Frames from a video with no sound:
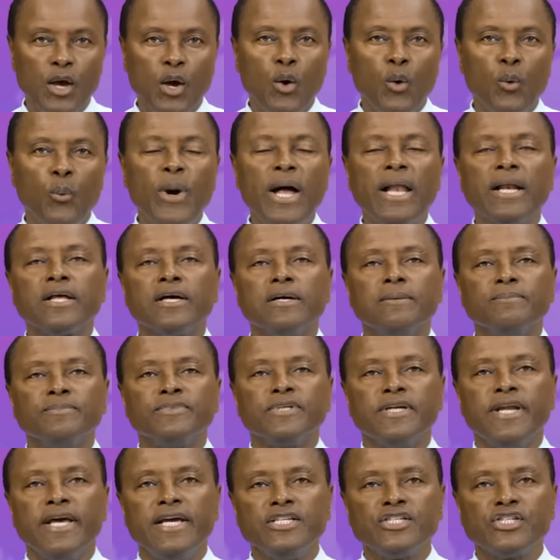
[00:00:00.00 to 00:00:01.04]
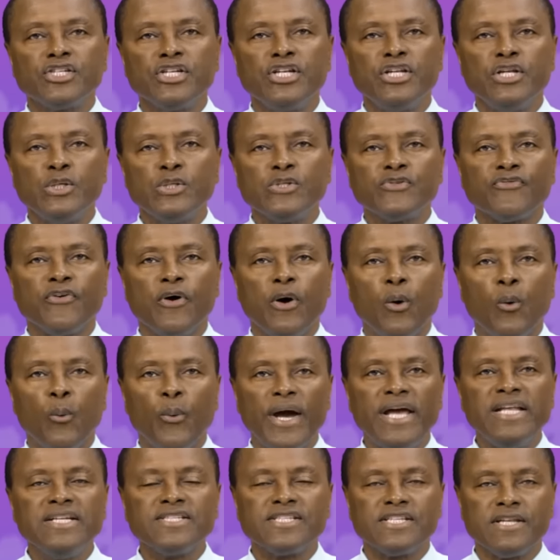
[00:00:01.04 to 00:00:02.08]
Welcome to Nation News for
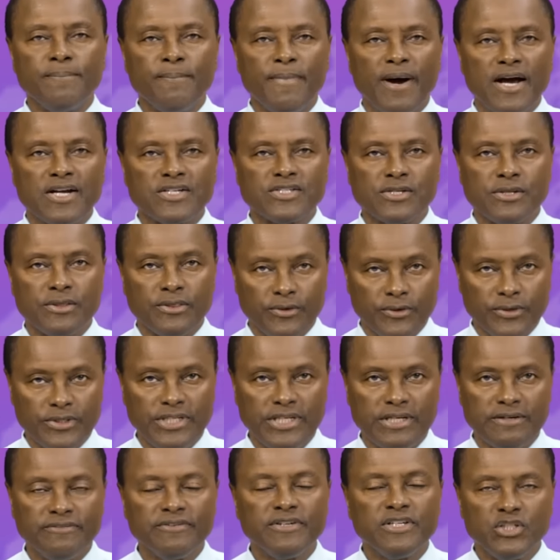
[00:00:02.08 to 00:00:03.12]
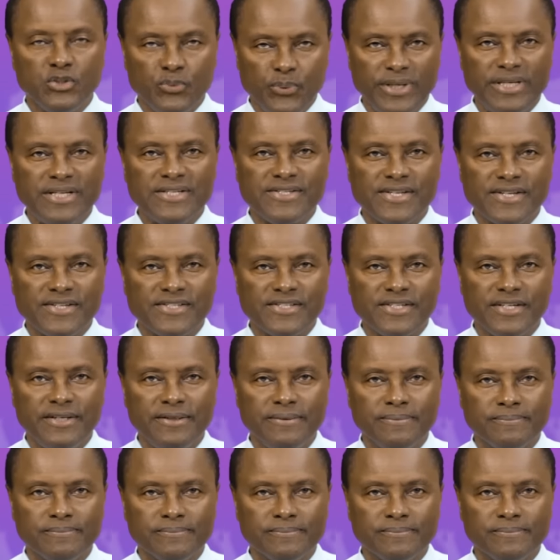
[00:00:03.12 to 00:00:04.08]
Wednesday, March the 30th, 2016.